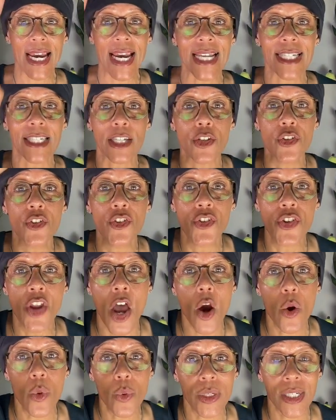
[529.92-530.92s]
is
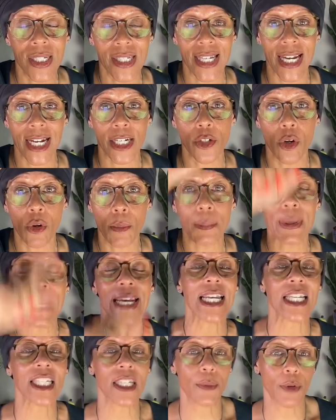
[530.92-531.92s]
no signal
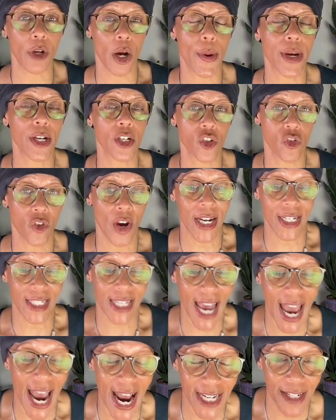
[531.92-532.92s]
means I'm going straight
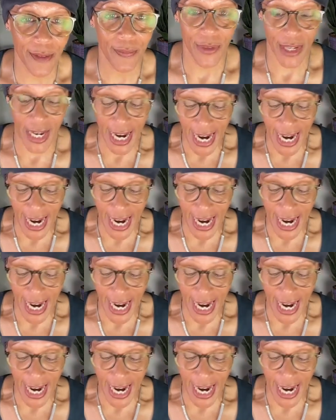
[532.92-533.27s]
ahead.